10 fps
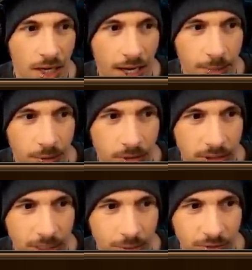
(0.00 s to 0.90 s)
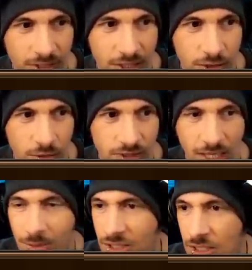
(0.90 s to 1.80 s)
I put a little bit of additional
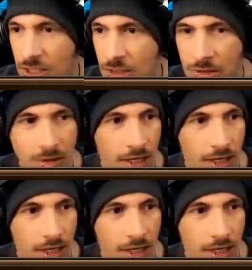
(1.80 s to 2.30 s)
damage here.